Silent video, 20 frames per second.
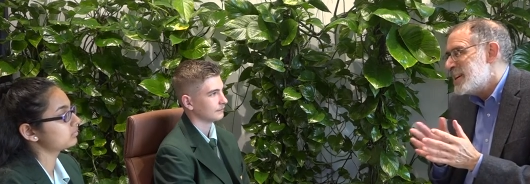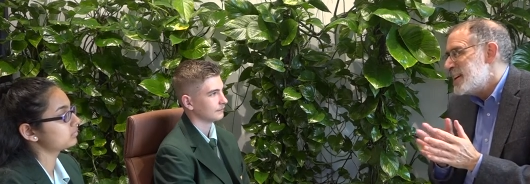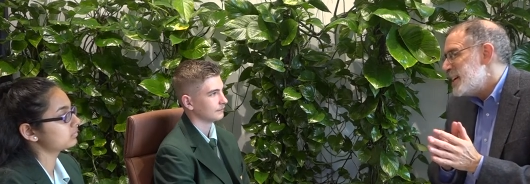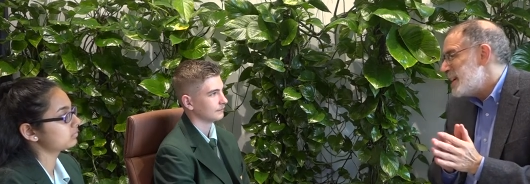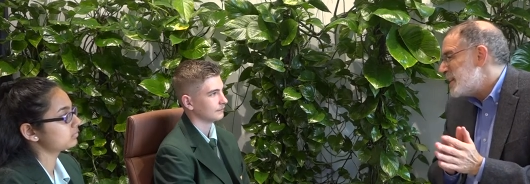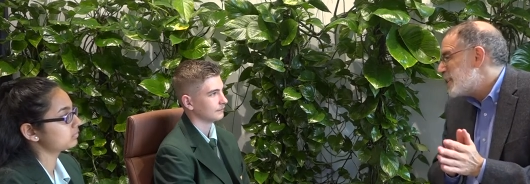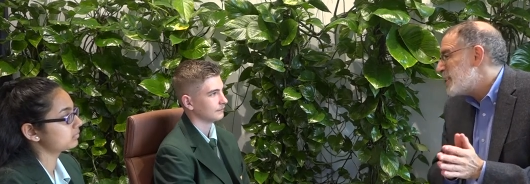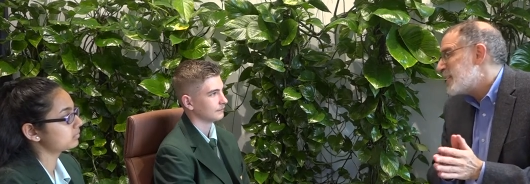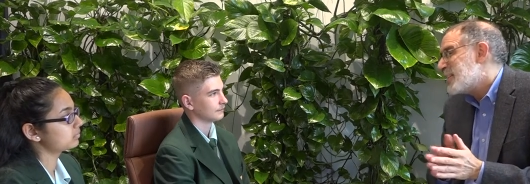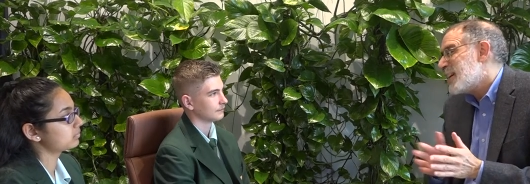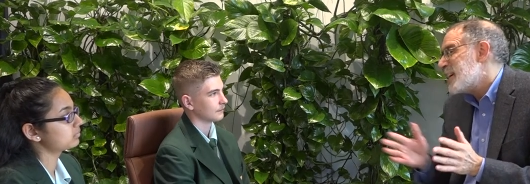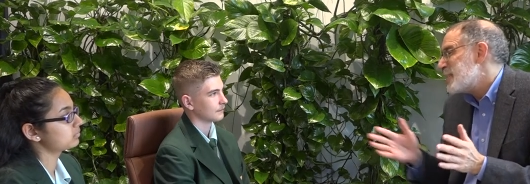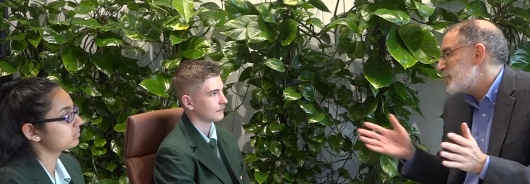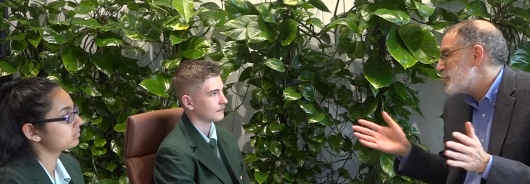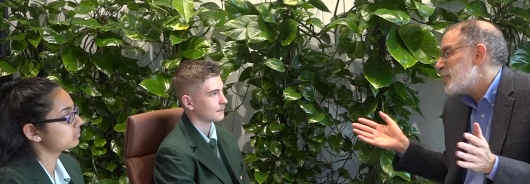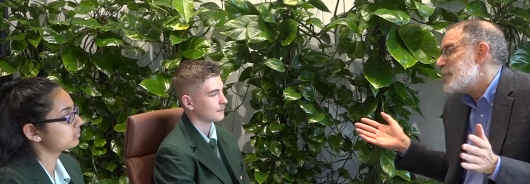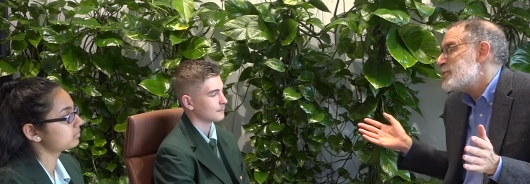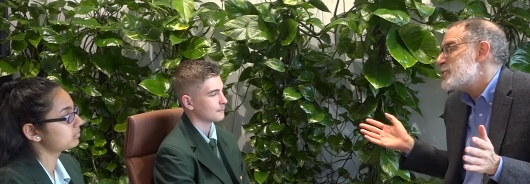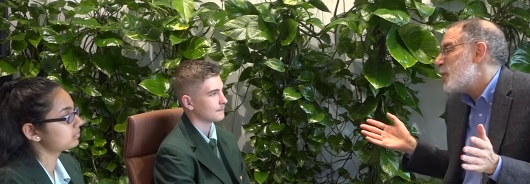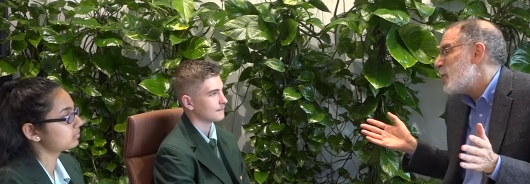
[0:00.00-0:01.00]
Speaker 1: it can cut
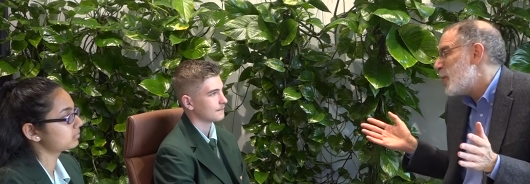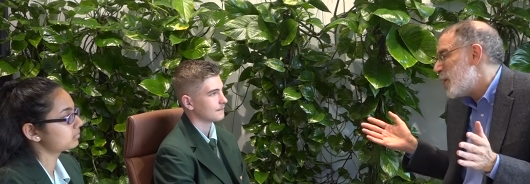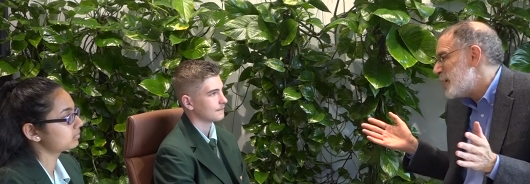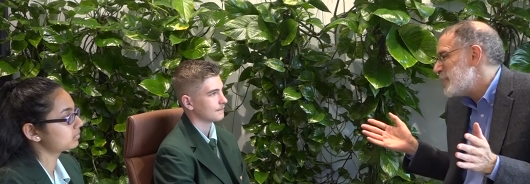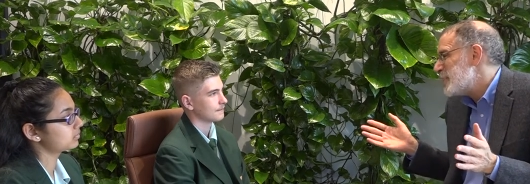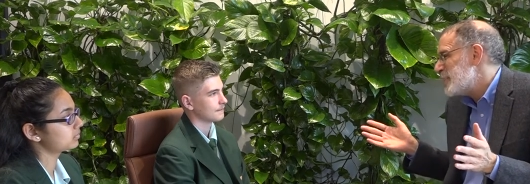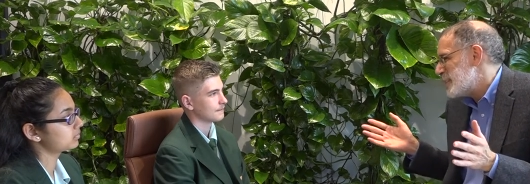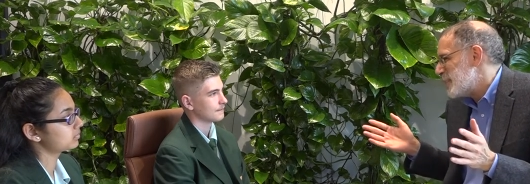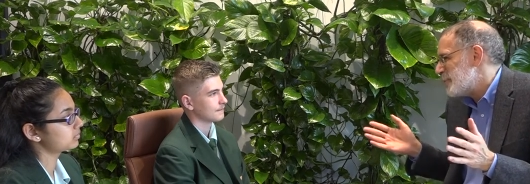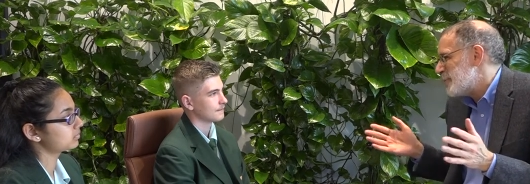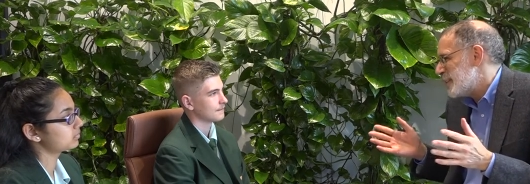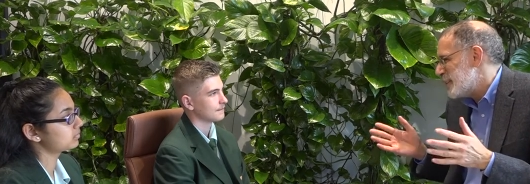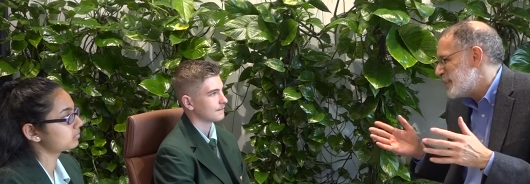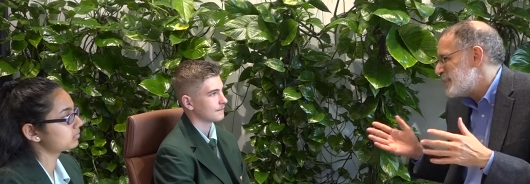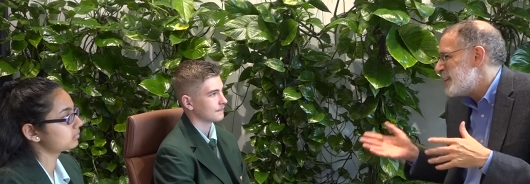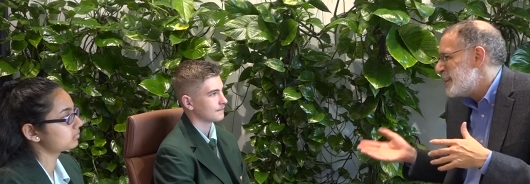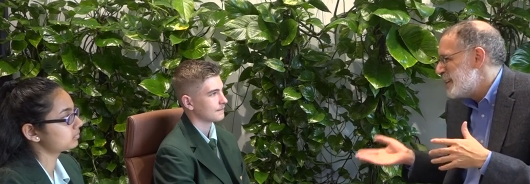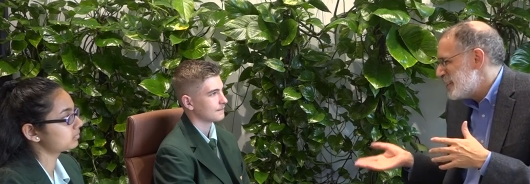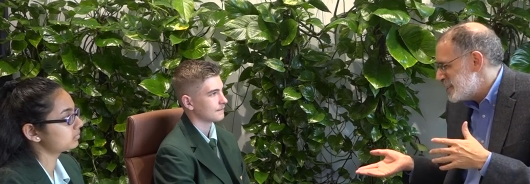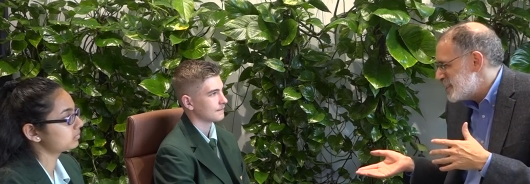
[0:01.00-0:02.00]
across all the different
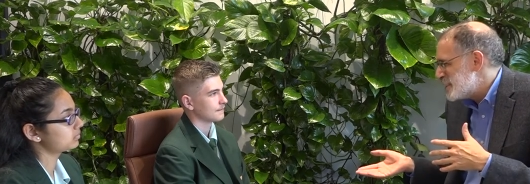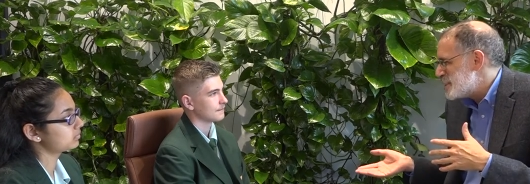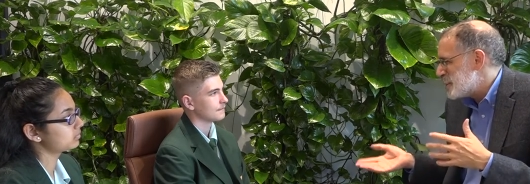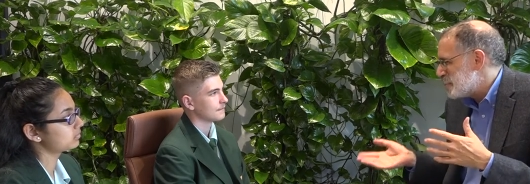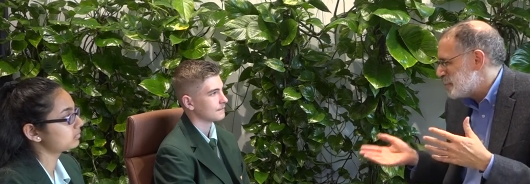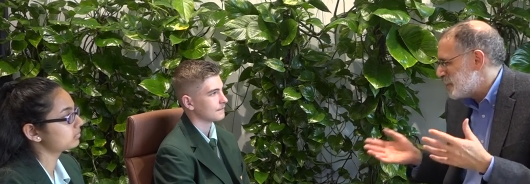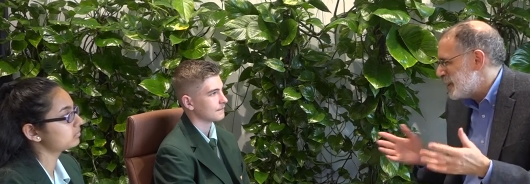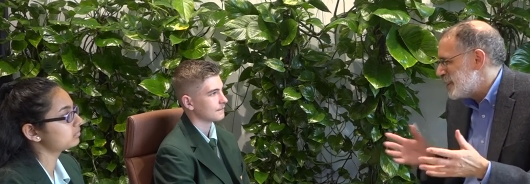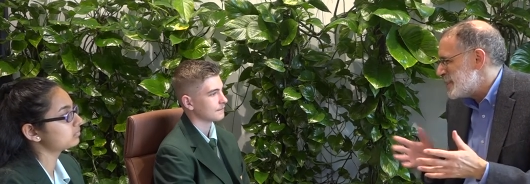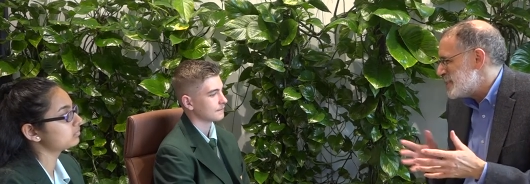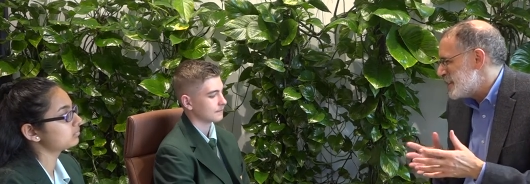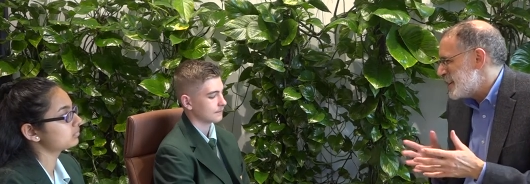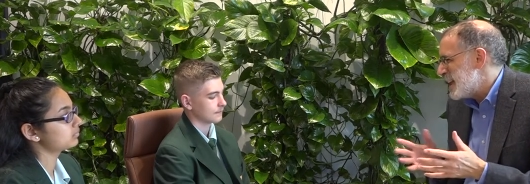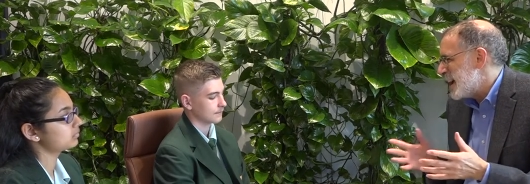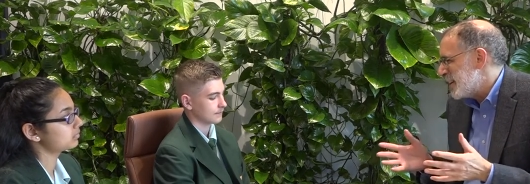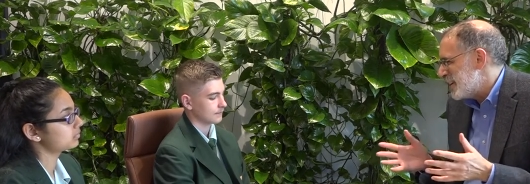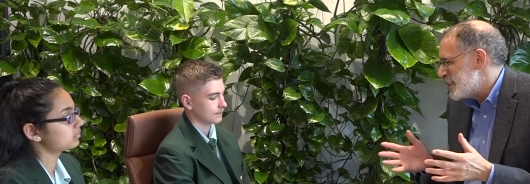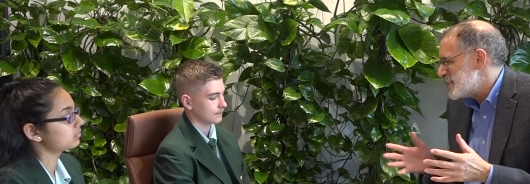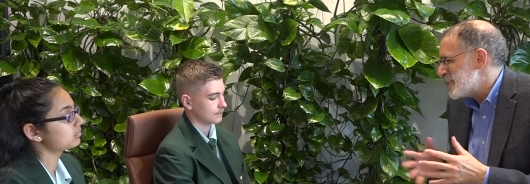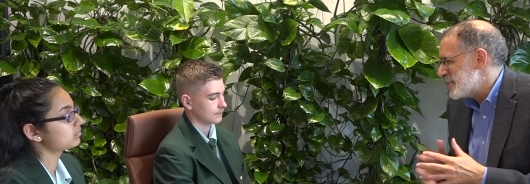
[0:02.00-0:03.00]
disciplines and
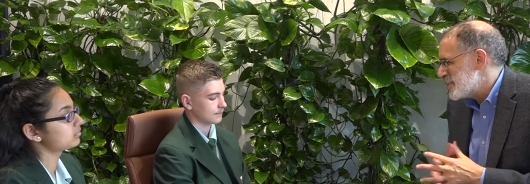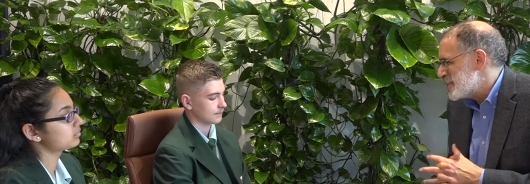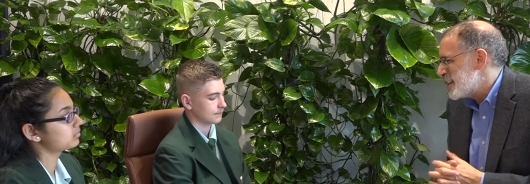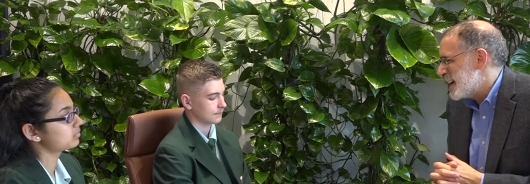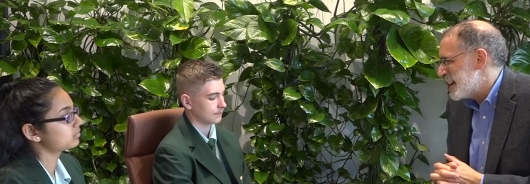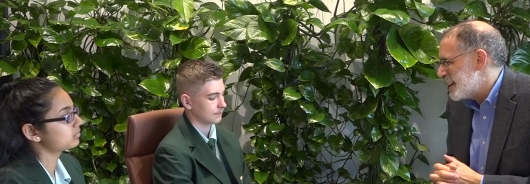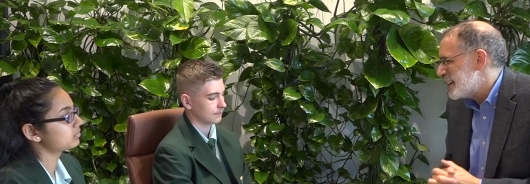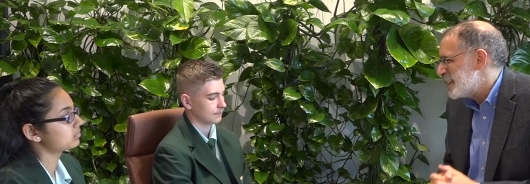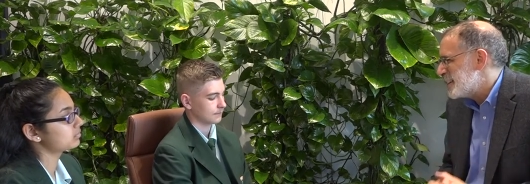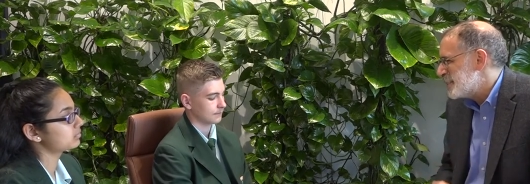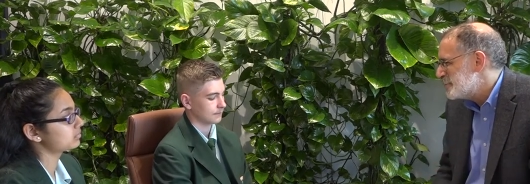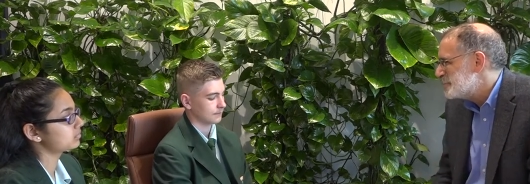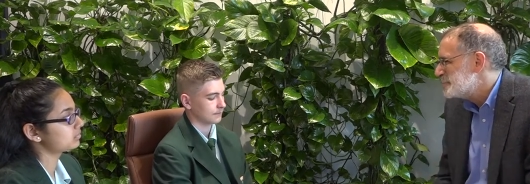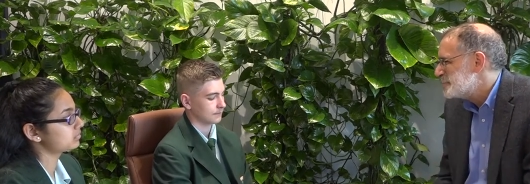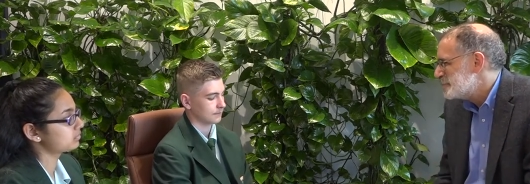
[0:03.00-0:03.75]
areas of study.